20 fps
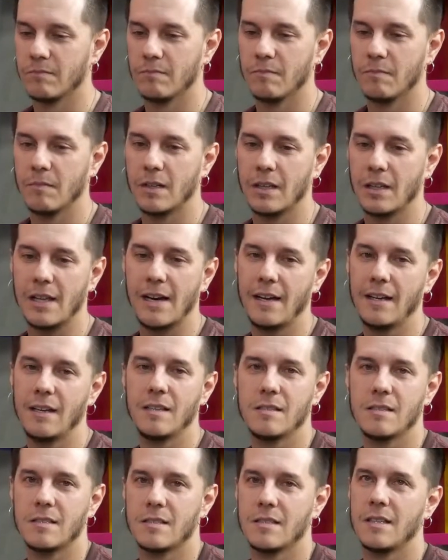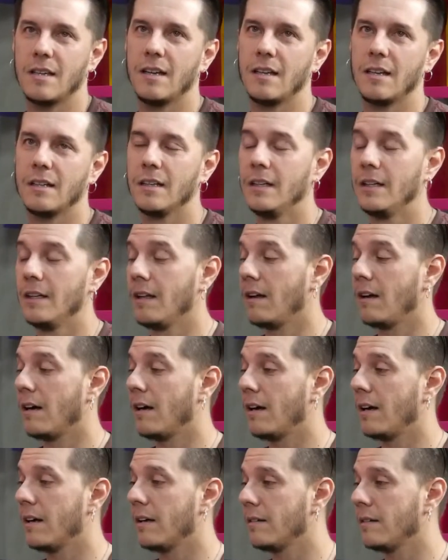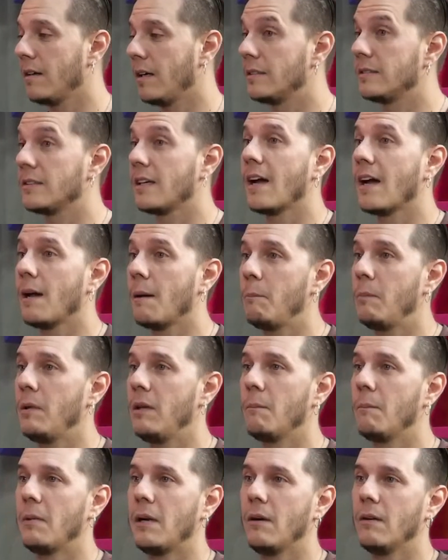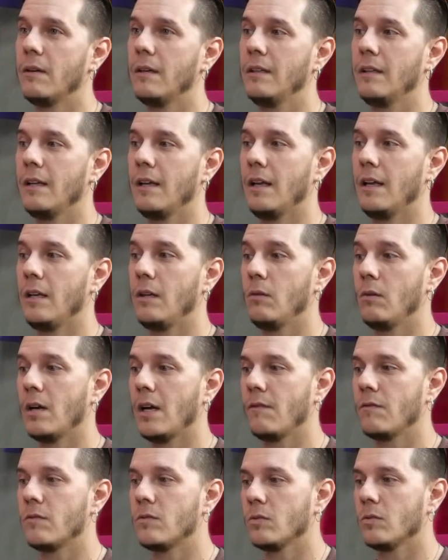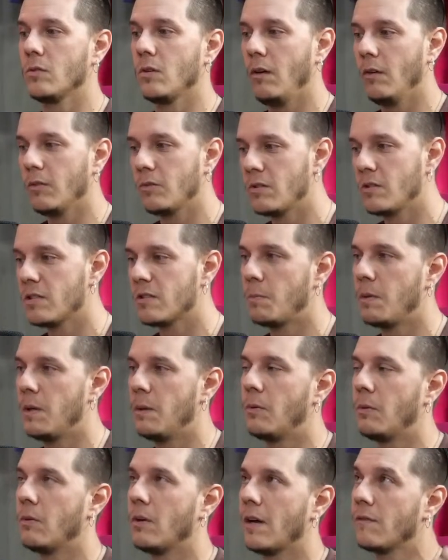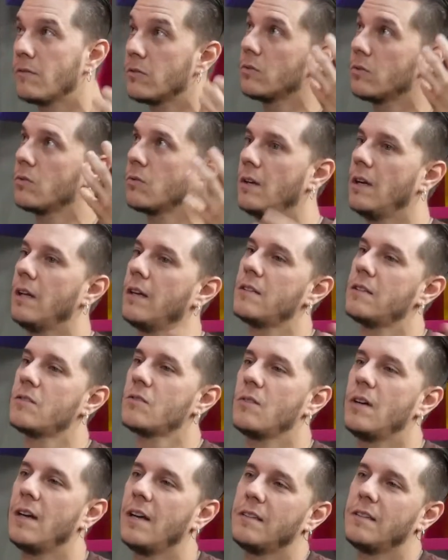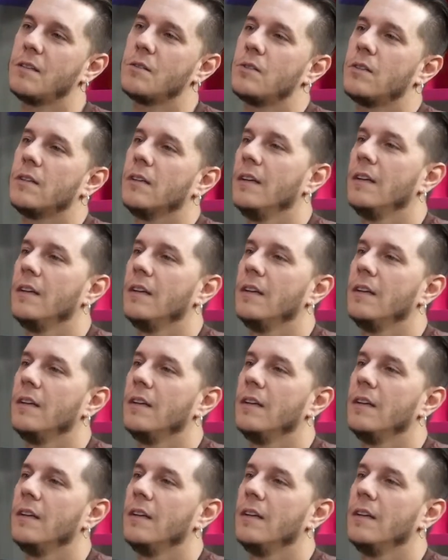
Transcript: clients that are unhappy about it, and you have to talk to these people, you have to create a strategy,